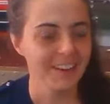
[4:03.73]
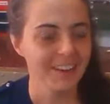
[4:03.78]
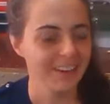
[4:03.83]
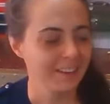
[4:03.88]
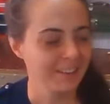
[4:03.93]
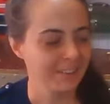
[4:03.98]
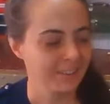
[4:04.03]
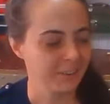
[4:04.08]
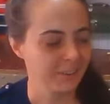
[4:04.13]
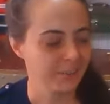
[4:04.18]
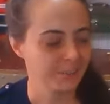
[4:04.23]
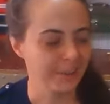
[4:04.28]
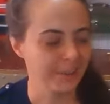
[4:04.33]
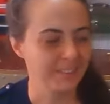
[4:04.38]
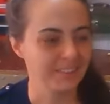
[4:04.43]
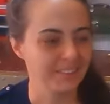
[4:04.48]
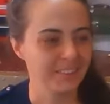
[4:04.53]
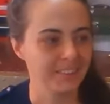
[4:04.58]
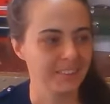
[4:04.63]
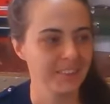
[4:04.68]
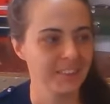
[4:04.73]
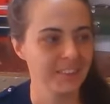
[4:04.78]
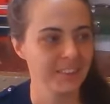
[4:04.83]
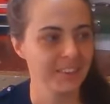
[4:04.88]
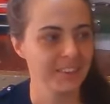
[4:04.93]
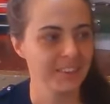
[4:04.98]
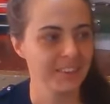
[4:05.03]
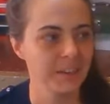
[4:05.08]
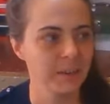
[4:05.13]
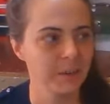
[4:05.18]
because
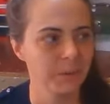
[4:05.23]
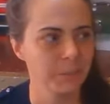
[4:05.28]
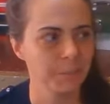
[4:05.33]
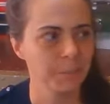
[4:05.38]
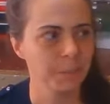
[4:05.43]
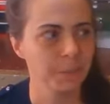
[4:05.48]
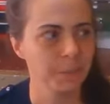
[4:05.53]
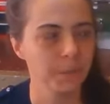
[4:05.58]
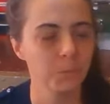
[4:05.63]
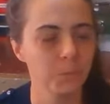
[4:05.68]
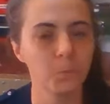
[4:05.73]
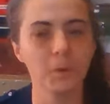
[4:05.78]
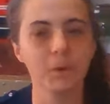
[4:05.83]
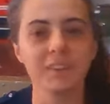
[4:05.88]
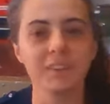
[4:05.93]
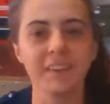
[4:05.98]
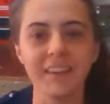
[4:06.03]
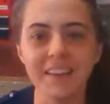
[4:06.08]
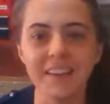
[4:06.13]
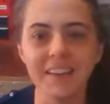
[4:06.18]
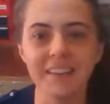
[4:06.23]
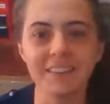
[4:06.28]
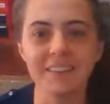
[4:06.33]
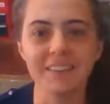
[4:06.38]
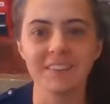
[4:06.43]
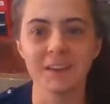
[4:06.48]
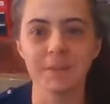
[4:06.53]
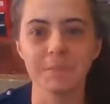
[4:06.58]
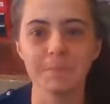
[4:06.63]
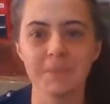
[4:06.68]
basically we're taking
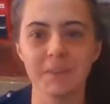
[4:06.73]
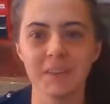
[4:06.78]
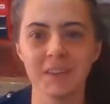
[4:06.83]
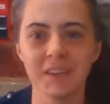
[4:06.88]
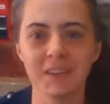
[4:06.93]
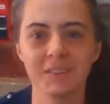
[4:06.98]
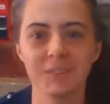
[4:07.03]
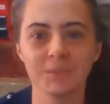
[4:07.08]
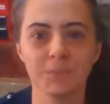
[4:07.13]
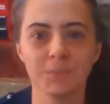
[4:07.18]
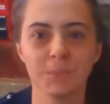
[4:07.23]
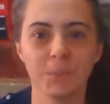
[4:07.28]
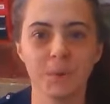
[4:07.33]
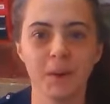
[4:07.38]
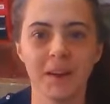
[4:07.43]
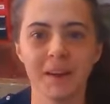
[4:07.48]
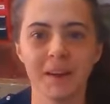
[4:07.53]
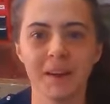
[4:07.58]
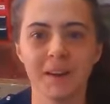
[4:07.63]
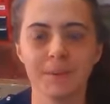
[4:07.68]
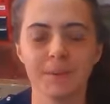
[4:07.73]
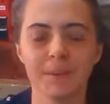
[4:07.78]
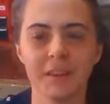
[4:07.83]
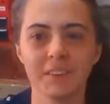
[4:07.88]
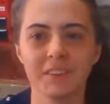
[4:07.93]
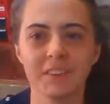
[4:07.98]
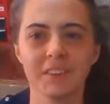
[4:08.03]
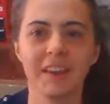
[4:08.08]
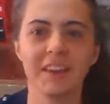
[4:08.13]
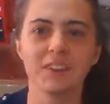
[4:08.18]
something where
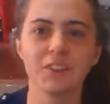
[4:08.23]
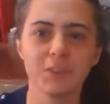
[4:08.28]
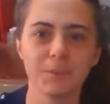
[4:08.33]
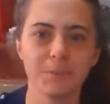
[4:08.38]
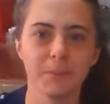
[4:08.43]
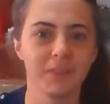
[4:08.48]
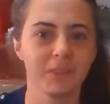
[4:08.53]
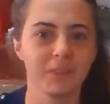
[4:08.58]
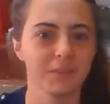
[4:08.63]
it's an instrument,